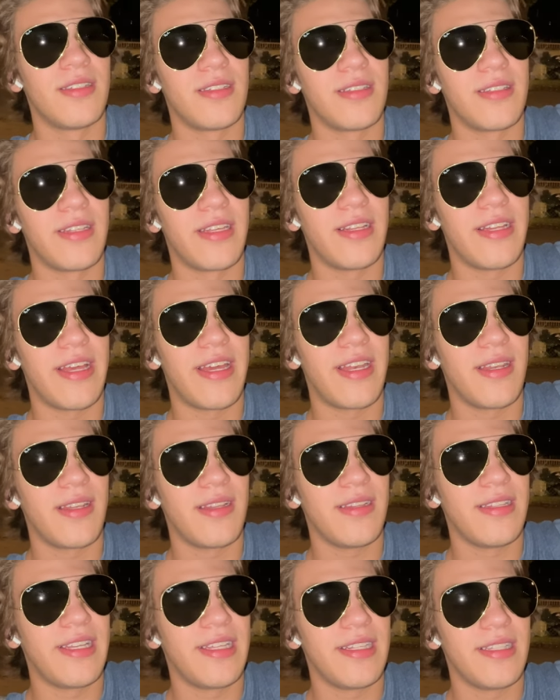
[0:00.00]
they led
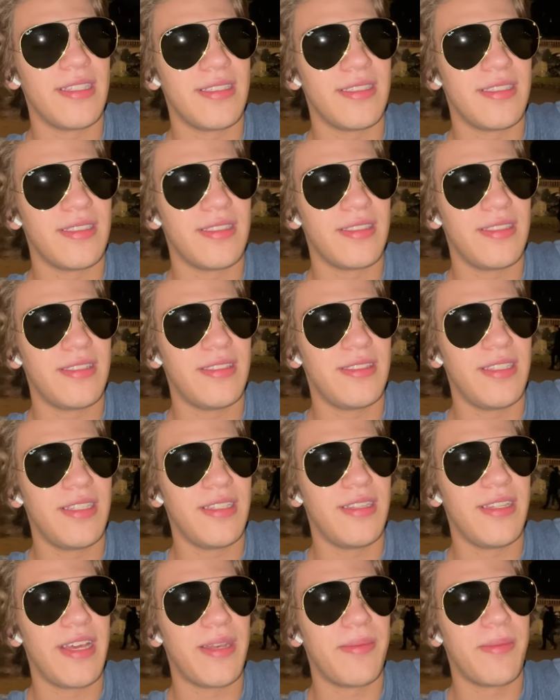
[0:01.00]

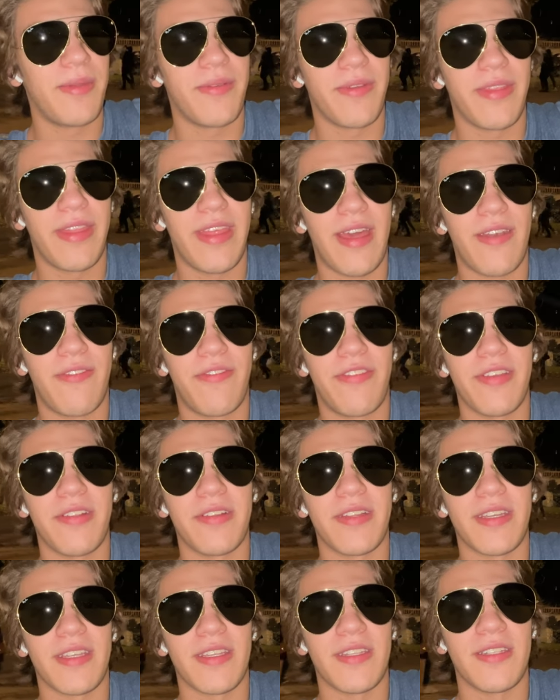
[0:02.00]
me with that
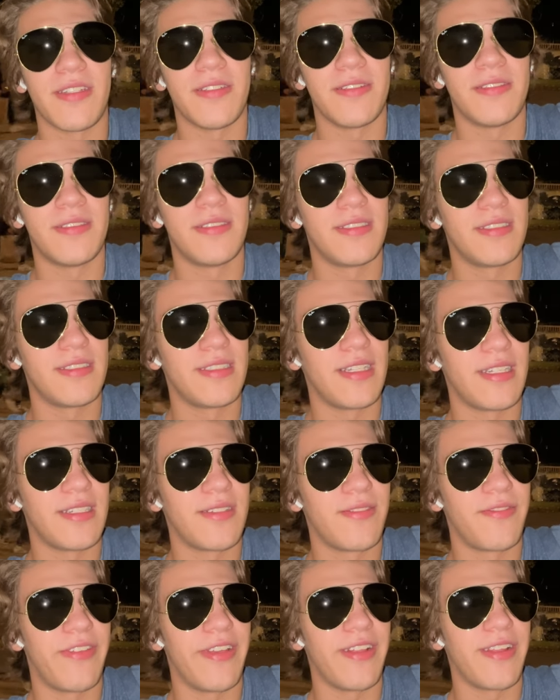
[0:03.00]
feeling, you know, that
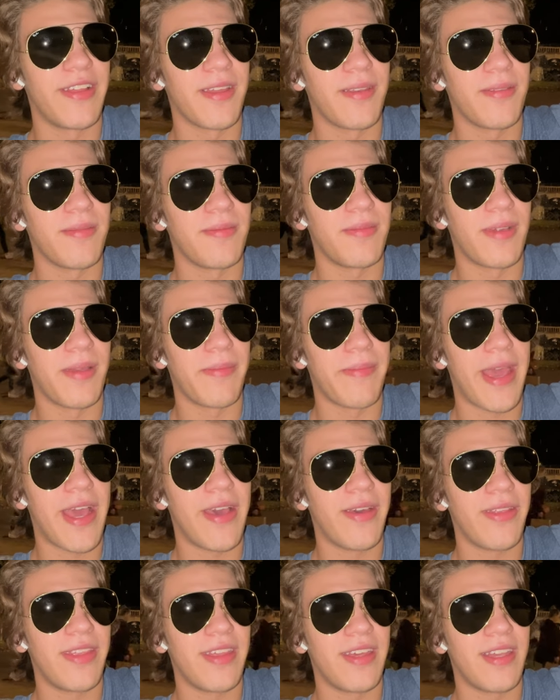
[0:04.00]
feeling in my
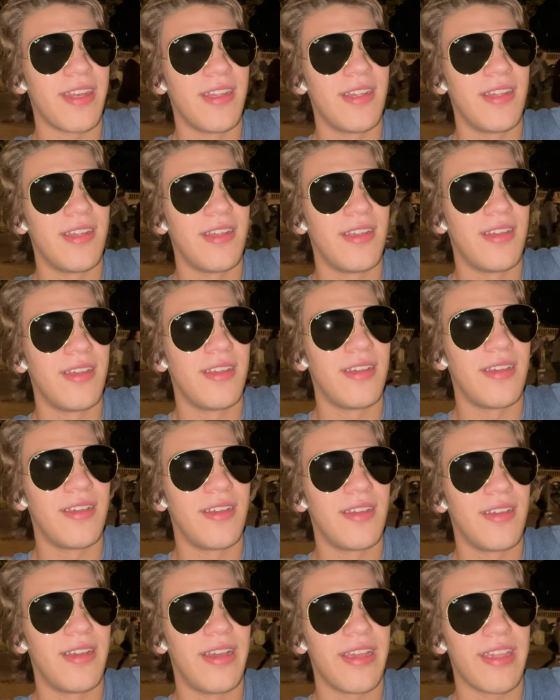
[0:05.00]
mouth that
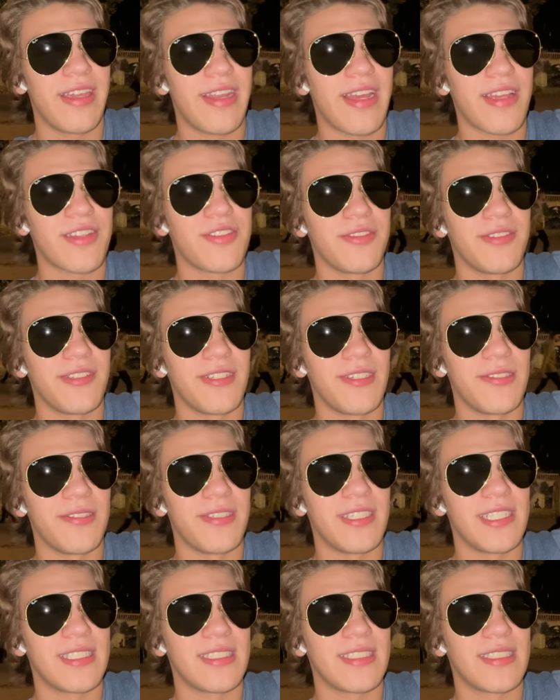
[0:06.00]
I can actually do
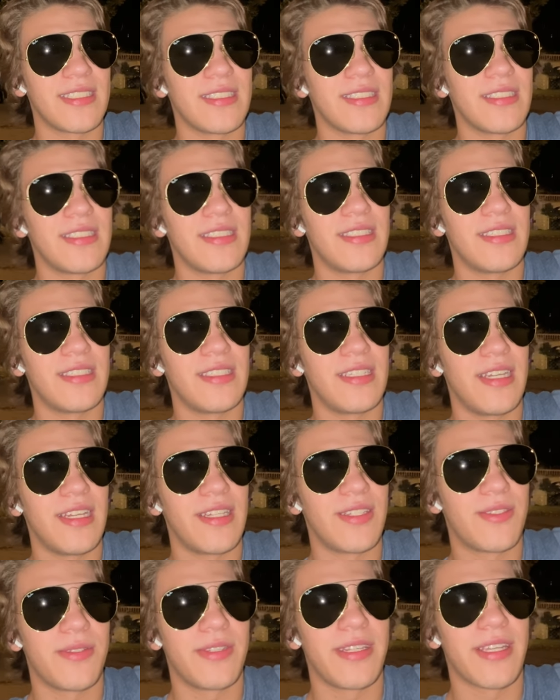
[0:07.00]
this.
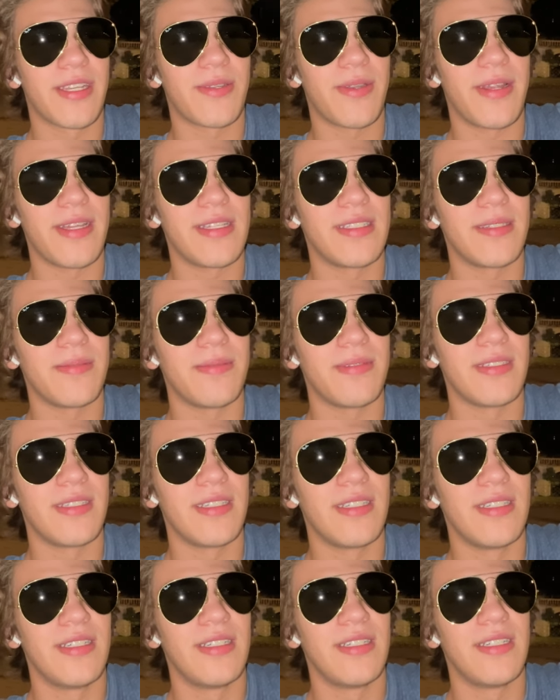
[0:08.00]
It's really crazy, but
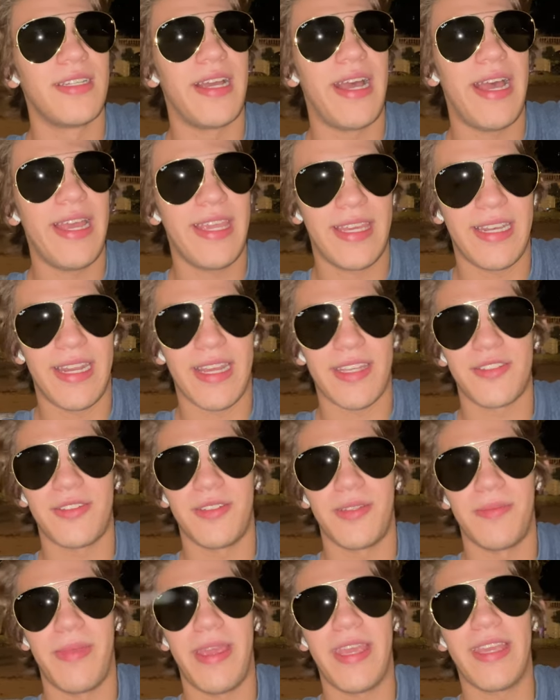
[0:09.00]
I can
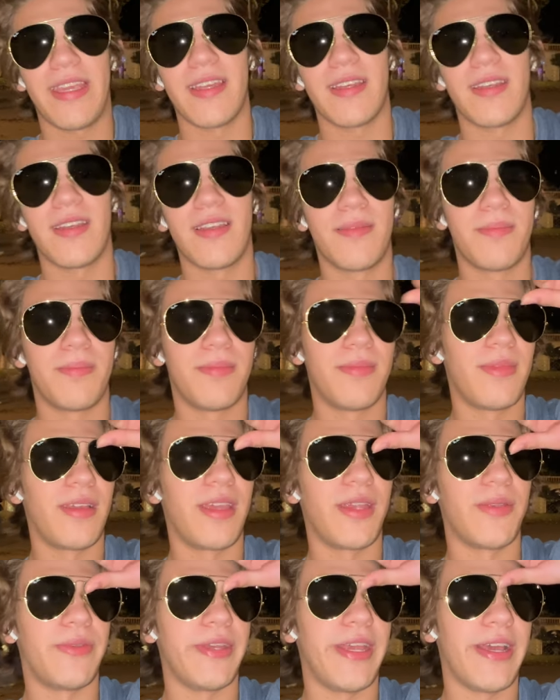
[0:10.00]
actually make it
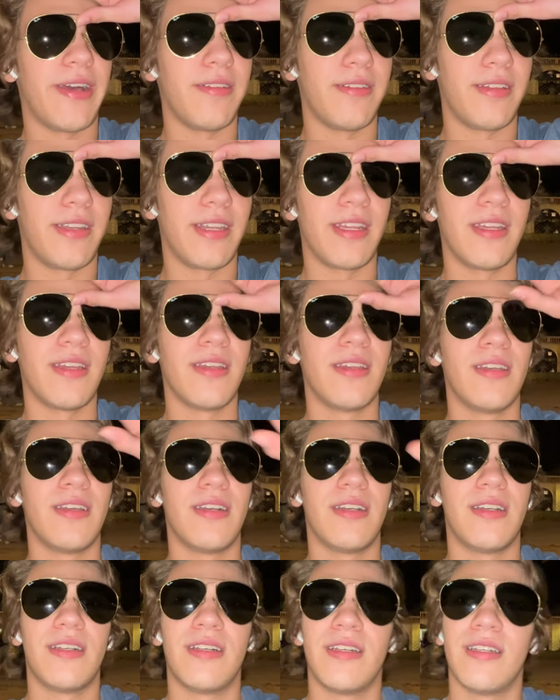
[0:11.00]
a reality.
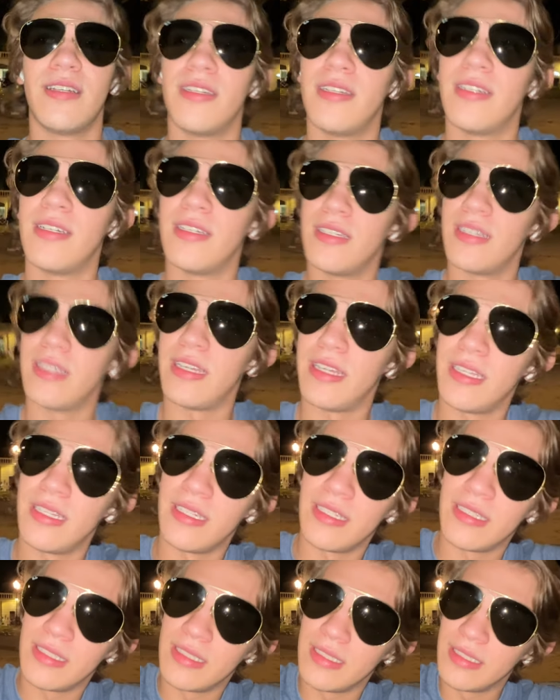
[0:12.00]

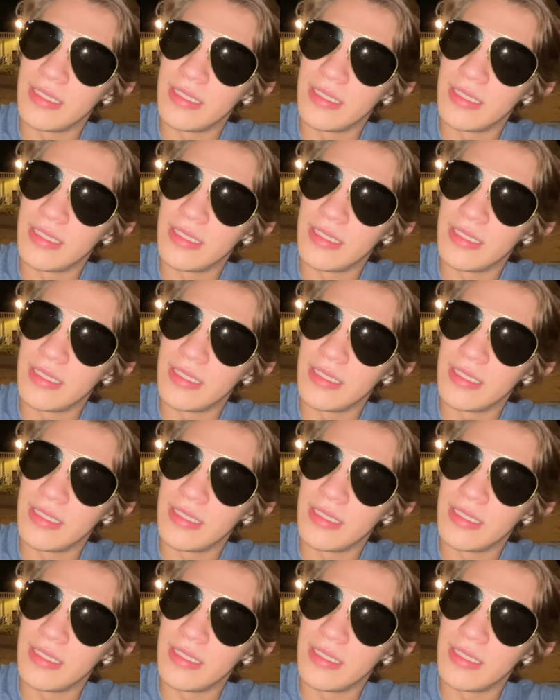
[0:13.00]
And